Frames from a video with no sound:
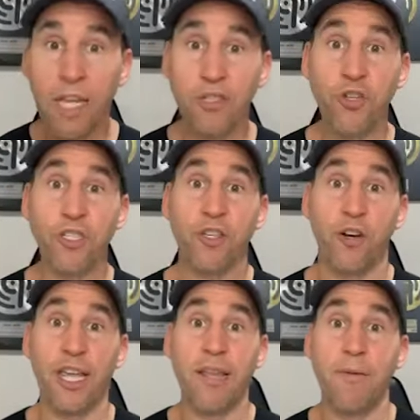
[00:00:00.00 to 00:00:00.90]
is you can
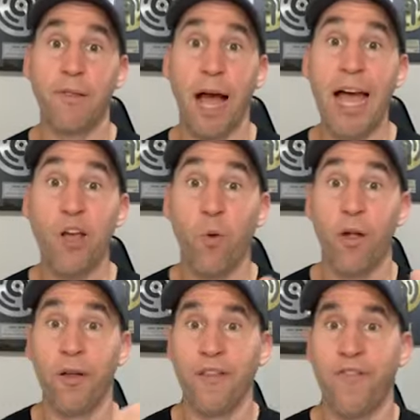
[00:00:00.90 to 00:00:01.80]
start getting high
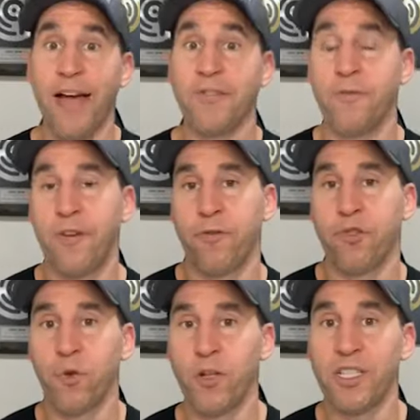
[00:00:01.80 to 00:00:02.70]
quality fats from
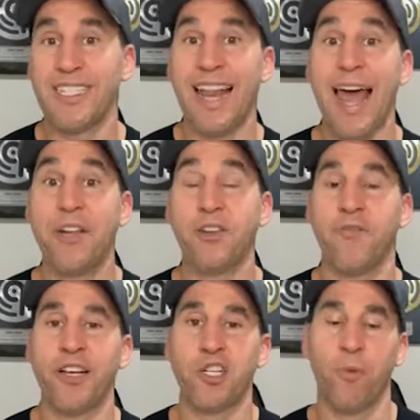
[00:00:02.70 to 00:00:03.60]
different sources and add it to
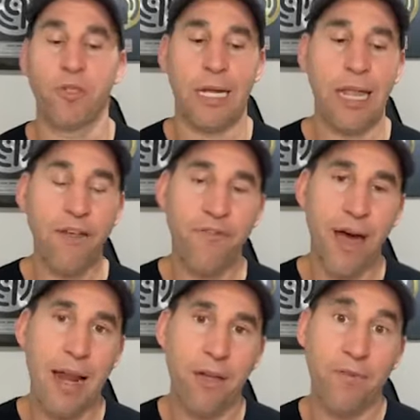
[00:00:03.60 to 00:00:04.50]
your vegetables. I like
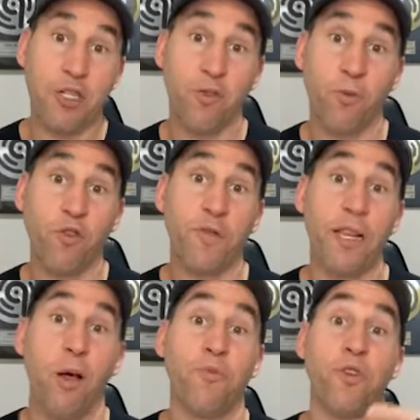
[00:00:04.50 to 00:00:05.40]
fat on vegetables.
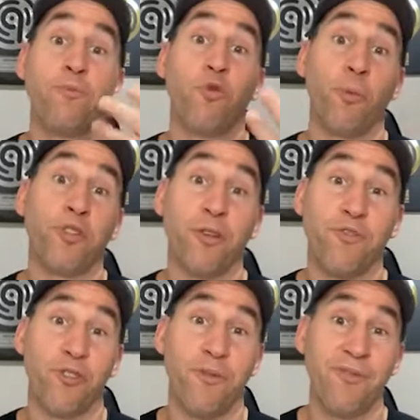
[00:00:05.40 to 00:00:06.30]
It helps the absorption
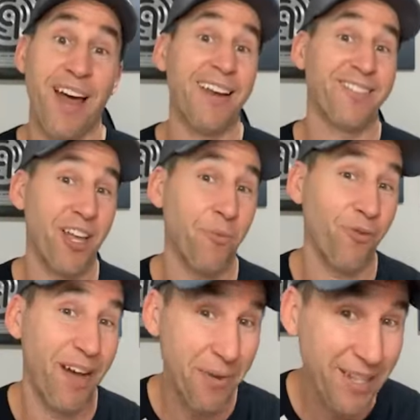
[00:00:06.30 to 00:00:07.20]
of certain fat
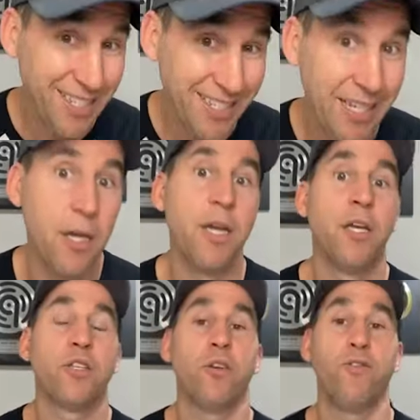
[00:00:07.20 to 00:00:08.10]
soluble vitamins.
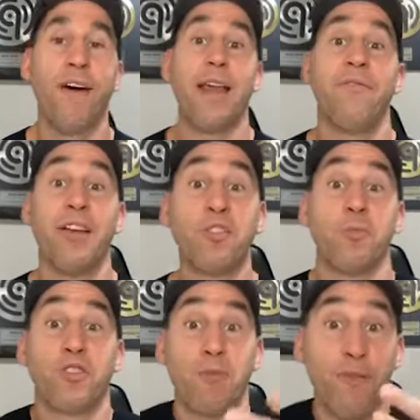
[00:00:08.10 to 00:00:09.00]
So fat on
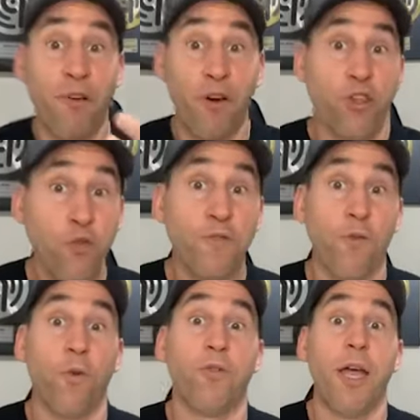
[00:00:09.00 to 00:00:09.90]
vegetables can be very
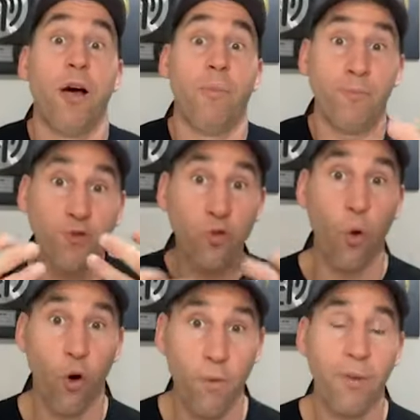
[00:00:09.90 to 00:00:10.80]
useful to help
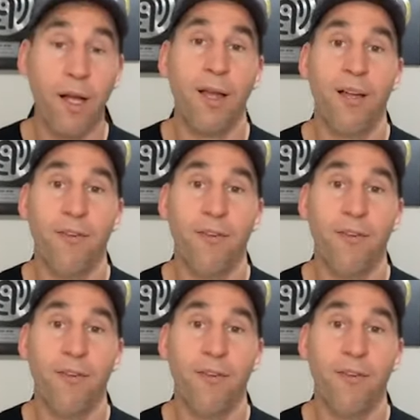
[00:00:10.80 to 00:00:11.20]
absorb